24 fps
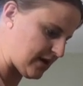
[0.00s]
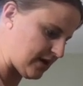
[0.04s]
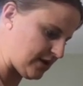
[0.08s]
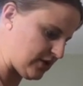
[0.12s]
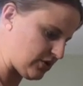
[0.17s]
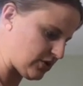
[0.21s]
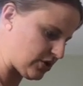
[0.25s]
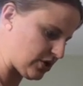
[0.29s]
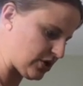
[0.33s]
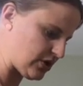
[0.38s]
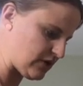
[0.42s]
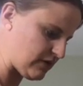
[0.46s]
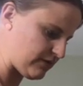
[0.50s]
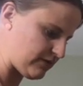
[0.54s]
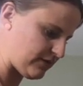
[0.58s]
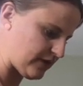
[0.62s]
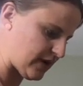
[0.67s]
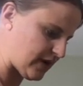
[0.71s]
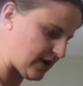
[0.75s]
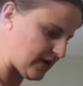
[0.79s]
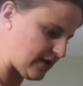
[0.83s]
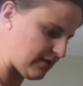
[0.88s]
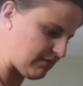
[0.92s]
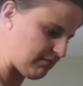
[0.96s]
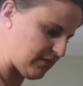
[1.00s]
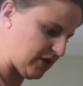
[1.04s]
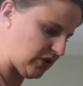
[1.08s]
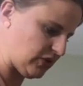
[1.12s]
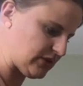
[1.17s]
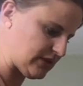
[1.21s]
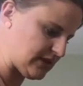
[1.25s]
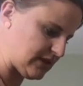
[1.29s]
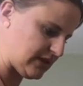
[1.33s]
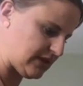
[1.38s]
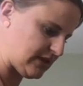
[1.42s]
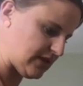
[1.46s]
You could have
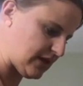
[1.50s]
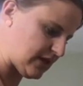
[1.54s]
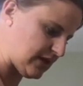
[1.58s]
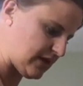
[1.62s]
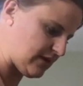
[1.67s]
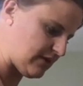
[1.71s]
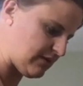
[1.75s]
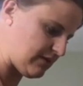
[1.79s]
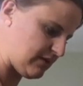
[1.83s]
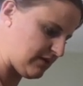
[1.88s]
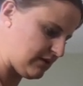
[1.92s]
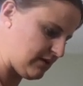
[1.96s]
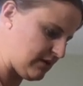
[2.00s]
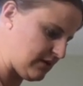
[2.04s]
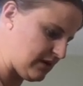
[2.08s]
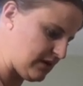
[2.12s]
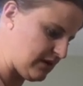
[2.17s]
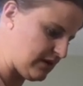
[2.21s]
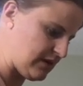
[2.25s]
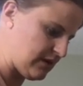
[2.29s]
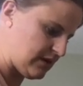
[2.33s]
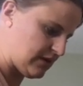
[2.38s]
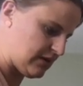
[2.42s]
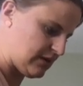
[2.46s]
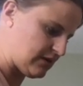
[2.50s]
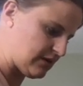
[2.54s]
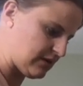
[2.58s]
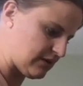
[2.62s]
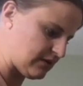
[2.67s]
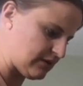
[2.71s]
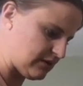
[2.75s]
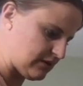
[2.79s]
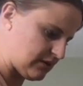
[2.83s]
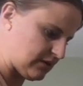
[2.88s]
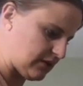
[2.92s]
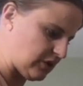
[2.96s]
melted the
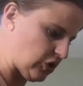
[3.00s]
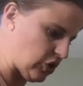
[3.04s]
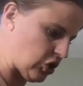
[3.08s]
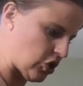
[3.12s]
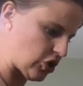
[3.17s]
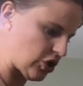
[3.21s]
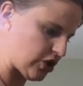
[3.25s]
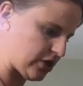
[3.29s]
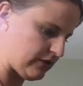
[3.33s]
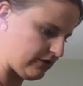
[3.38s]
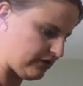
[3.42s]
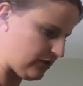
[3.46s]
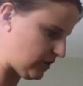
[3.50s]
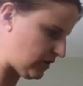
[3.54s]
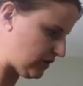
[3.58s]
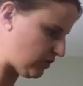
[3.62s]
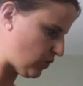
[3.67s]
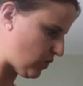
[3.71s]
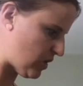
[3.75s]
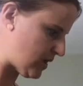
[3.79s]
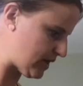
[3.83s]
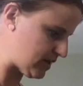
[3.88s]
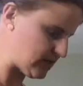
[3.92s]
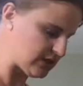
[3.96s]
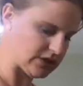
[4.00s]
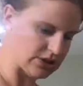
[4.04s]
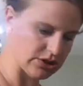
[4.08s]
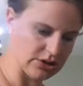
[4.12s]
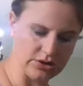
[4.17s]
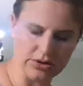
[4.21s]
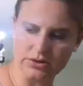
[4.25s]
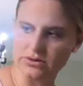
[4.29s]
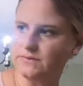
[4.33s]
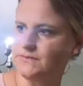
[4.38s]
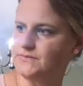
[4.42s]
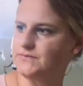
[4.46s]
lard if you'd wanted
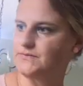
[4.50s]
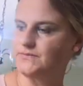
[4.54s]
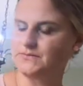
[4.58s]
to.